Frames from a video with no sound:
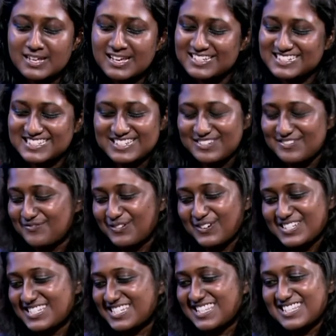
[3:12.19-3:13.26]
to give
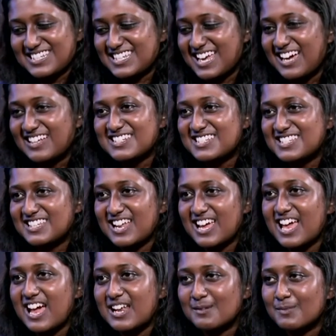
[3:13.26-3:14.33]
voice to the doubts that I
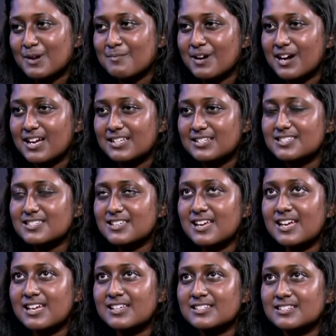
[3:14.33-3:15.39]
had in my mind.
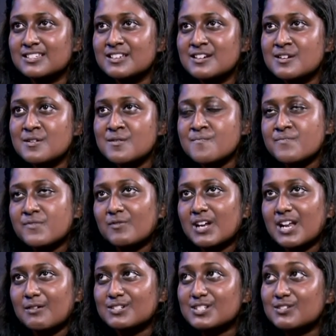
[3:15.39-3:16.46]
And when
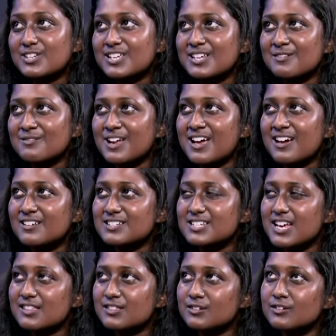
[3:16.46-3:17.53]
I was looking around,
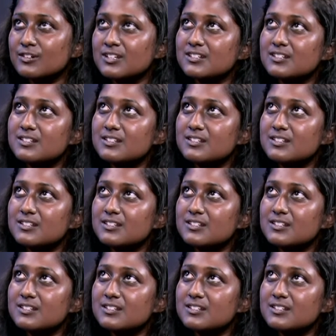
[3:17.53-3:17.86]
I thought,